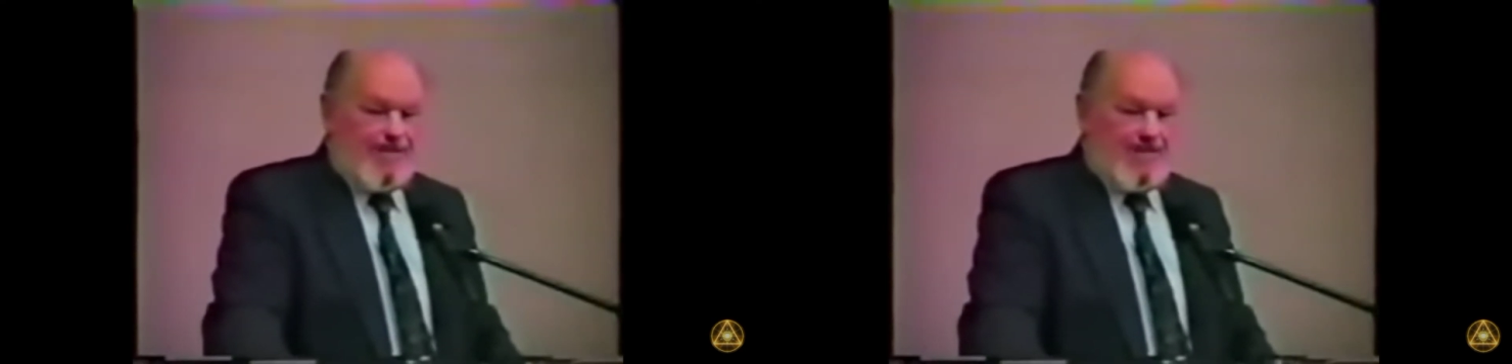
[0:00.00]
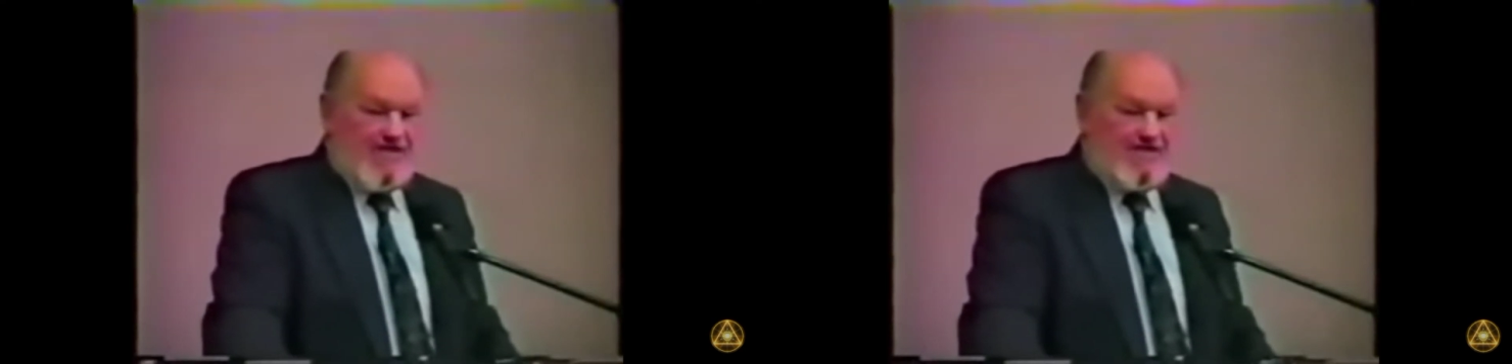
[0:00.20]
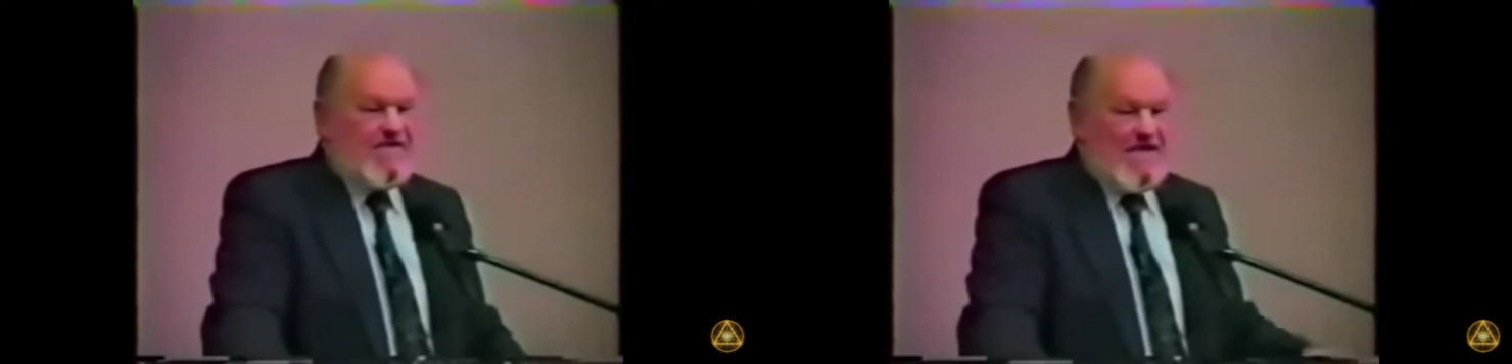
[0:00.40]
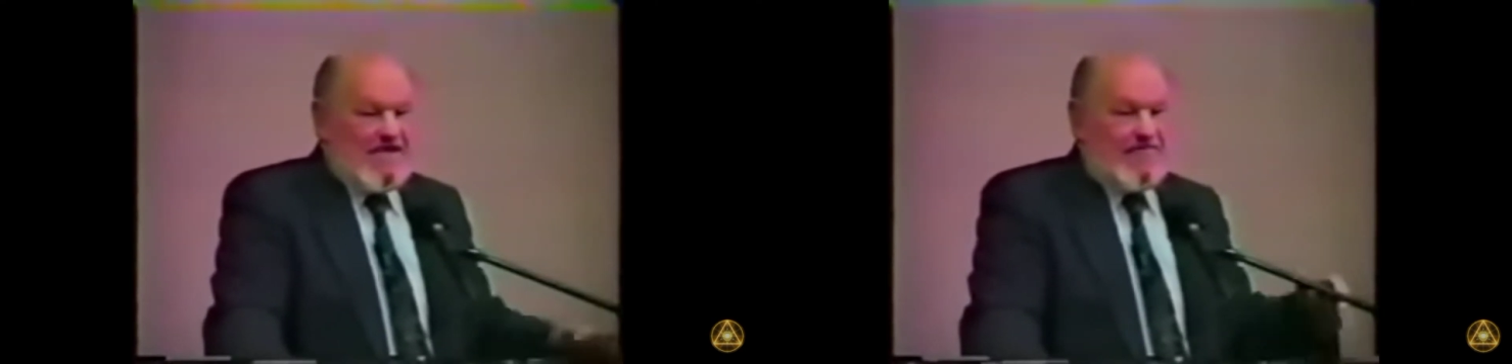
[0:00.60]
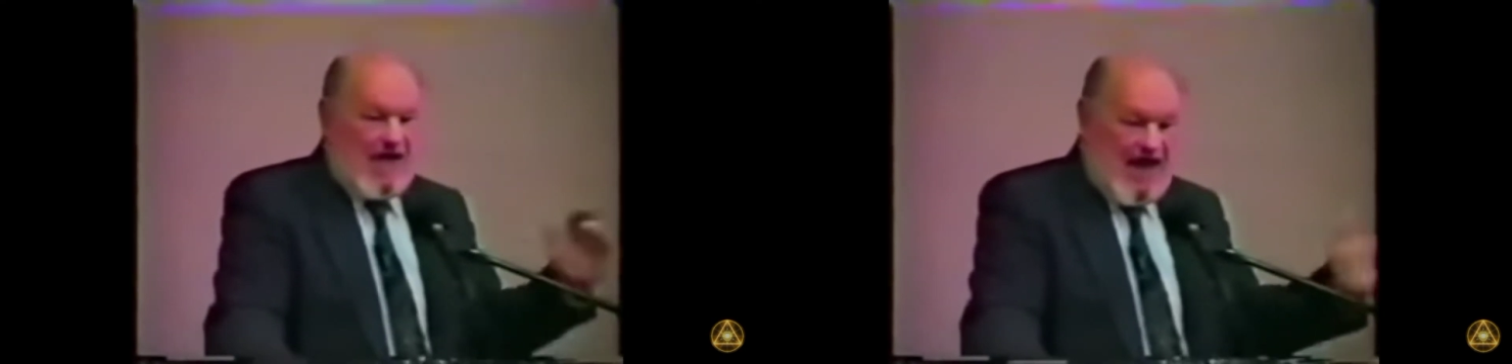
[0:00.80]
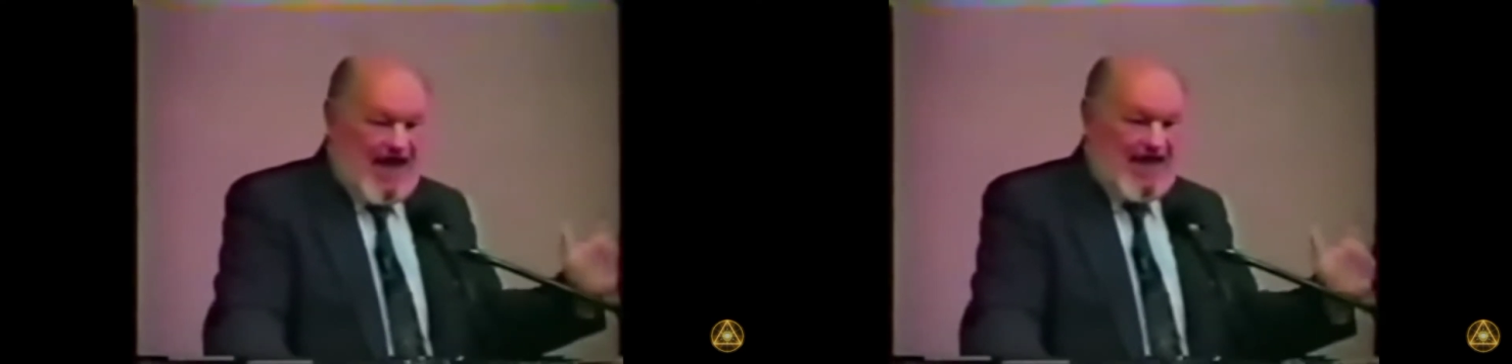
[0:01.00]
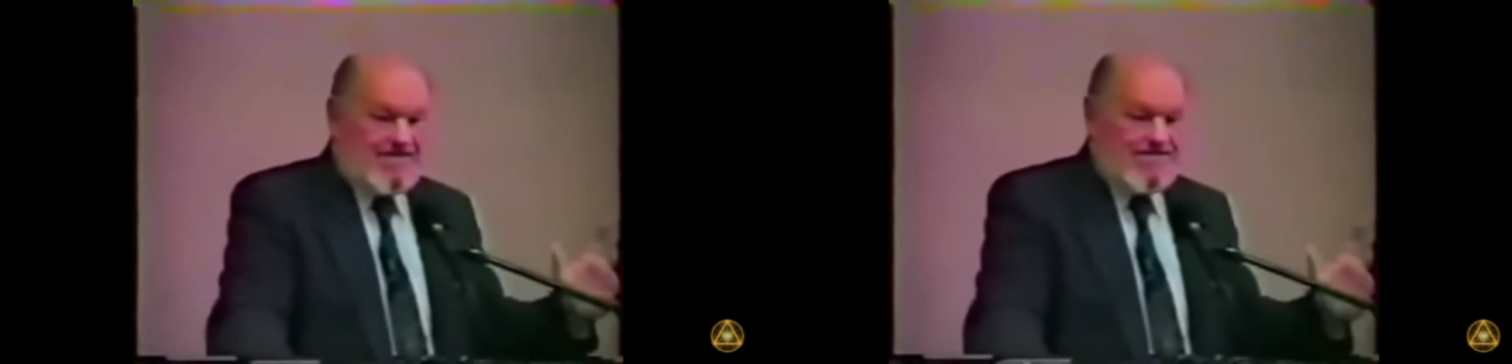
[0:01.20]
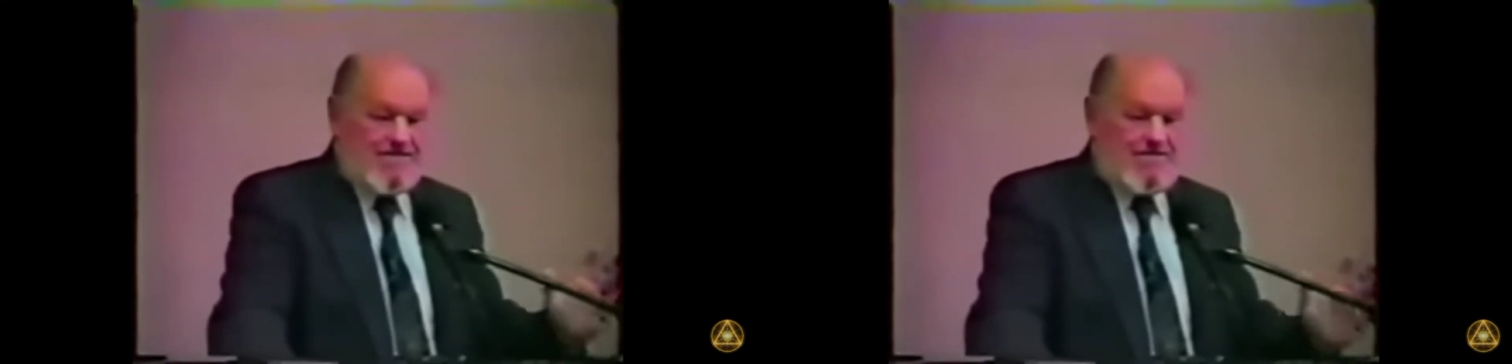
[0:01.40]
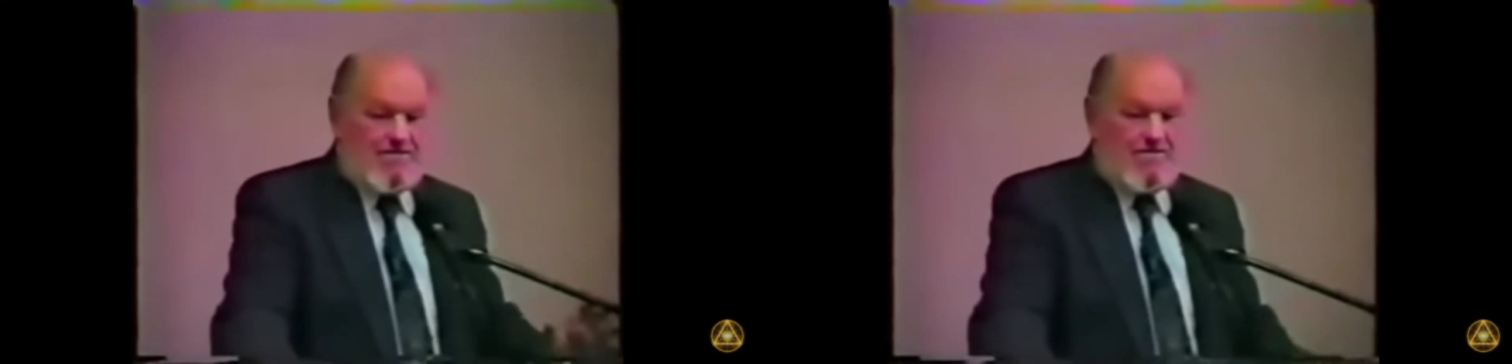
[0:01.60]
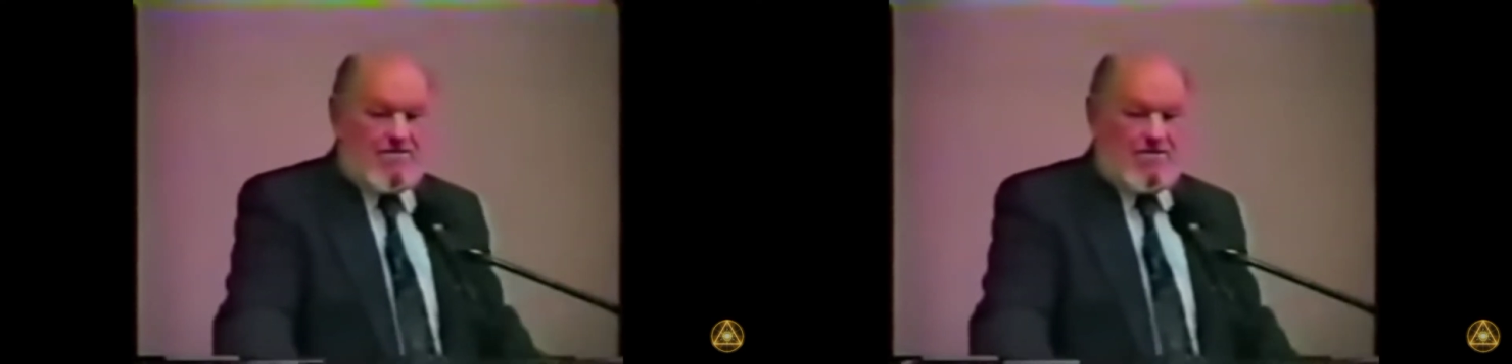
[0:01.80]
he became the last
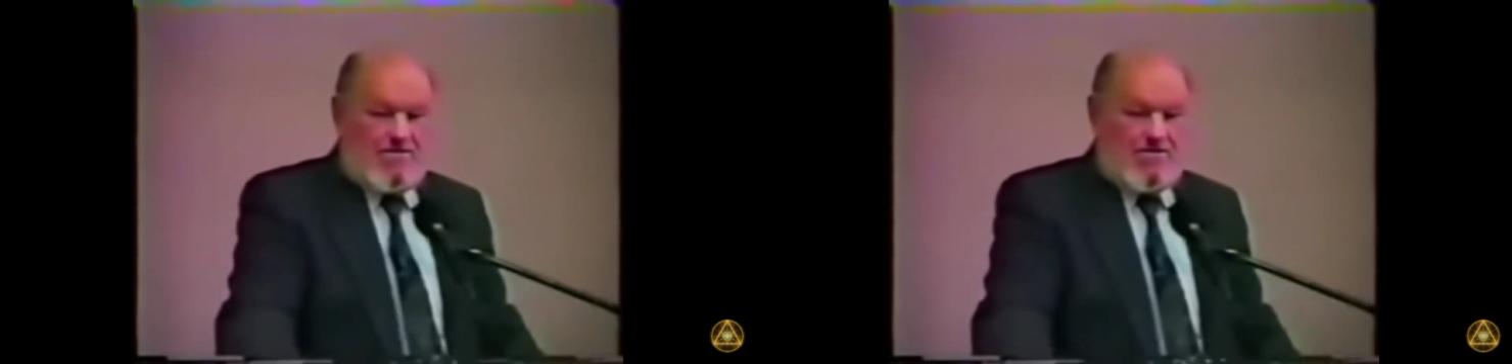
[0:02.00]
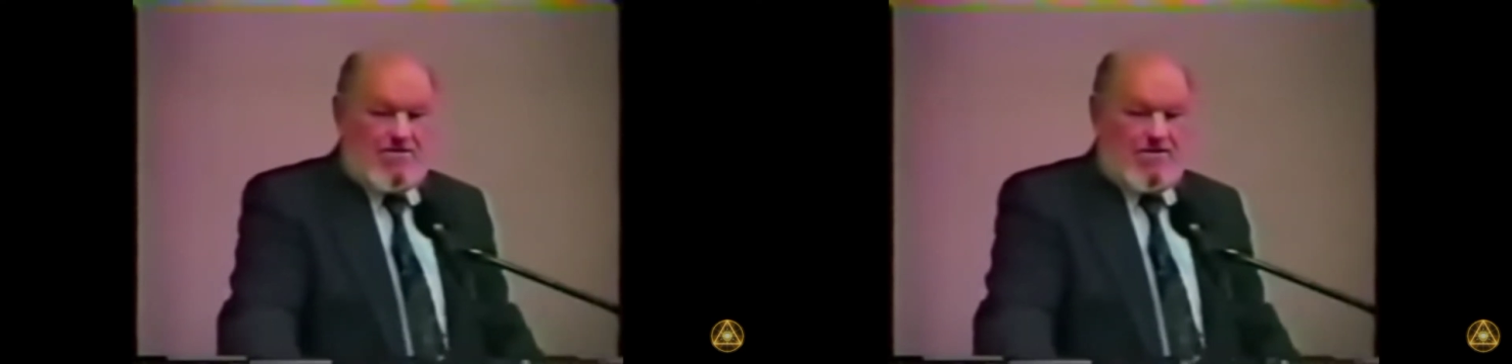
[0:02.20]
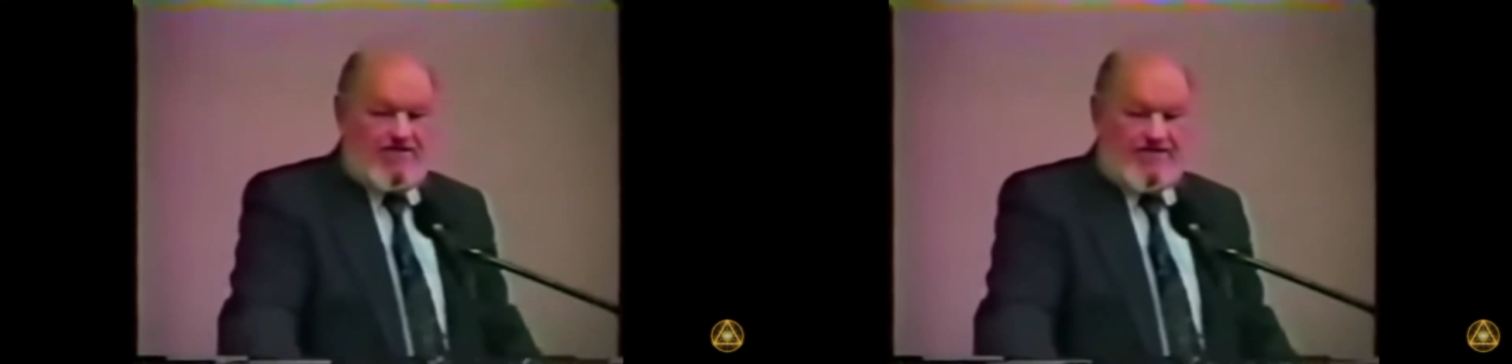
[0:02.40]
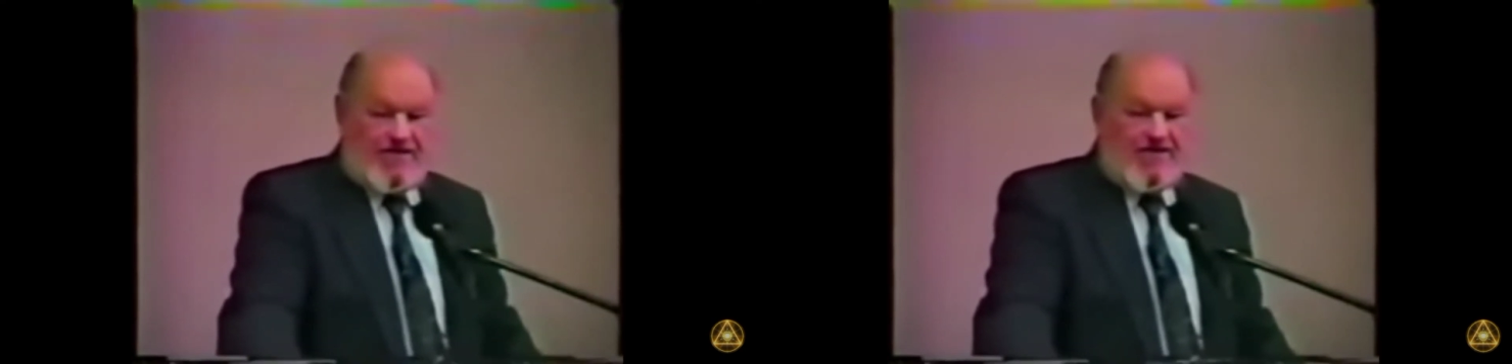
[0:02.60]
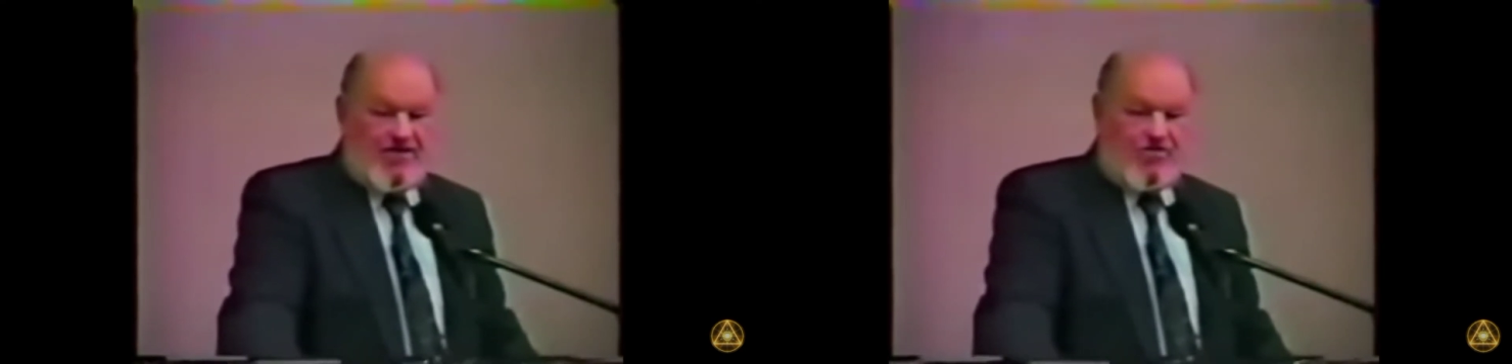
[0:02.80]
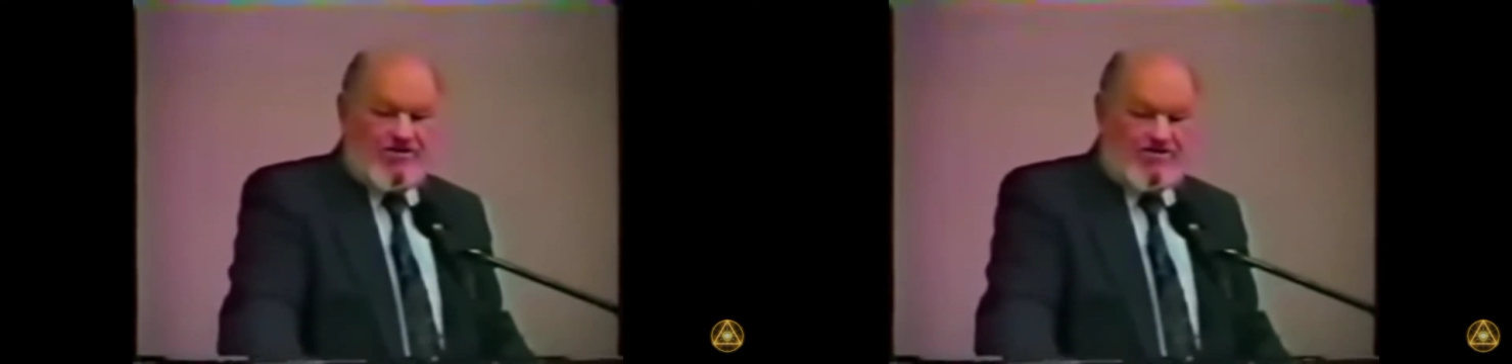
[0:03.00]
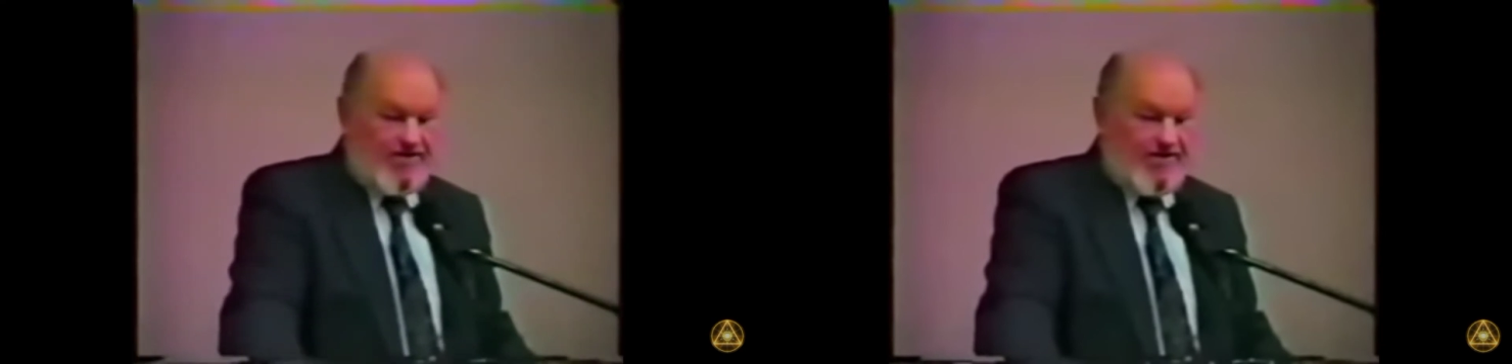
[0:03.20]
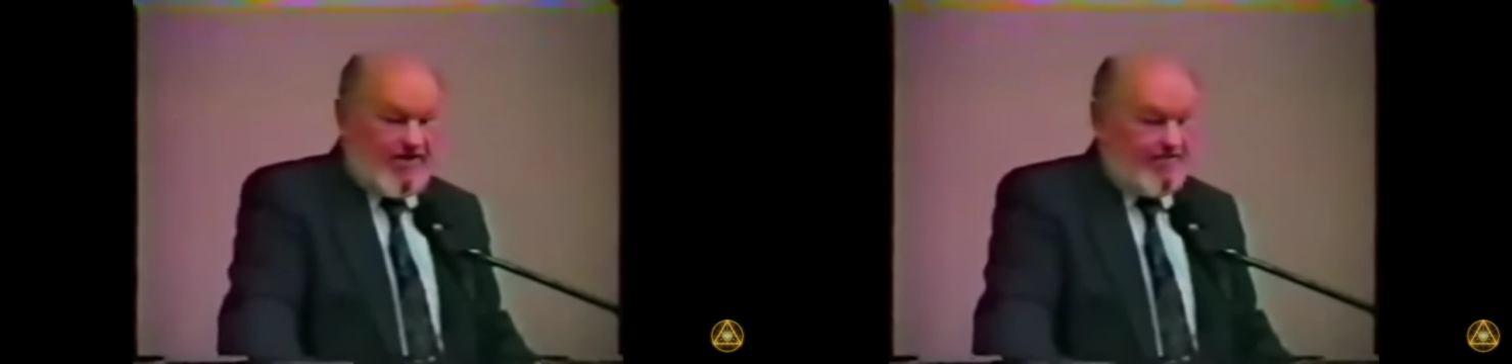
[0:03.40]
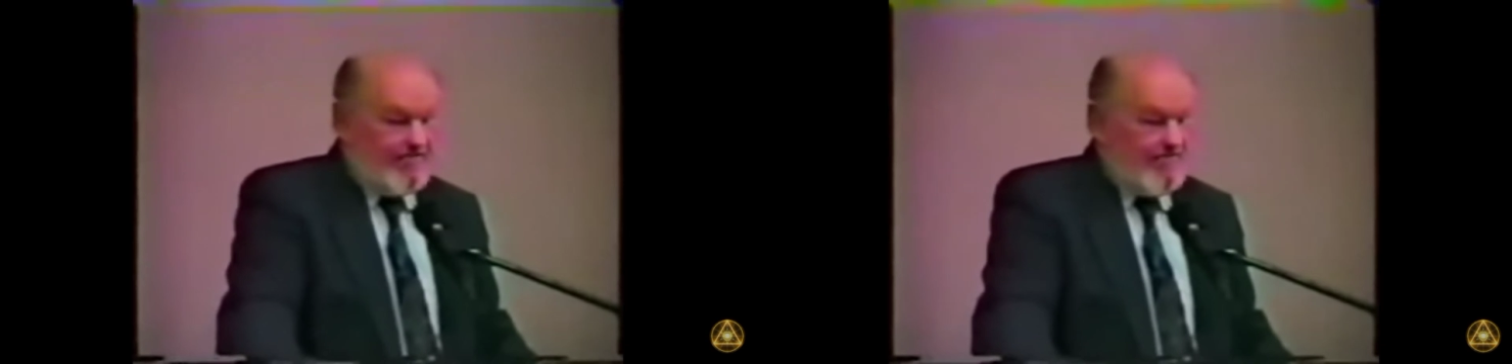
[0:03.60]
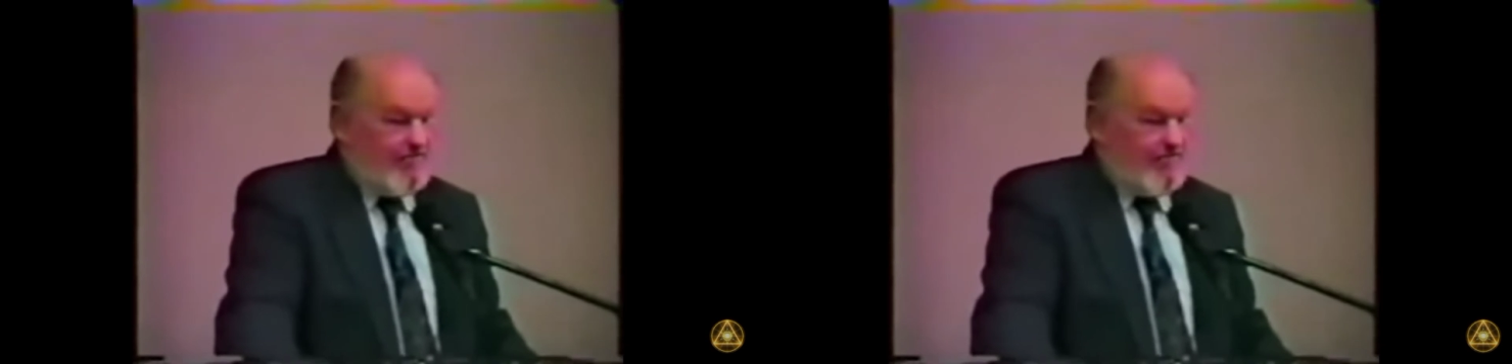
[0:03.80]
of the unholy trinity, which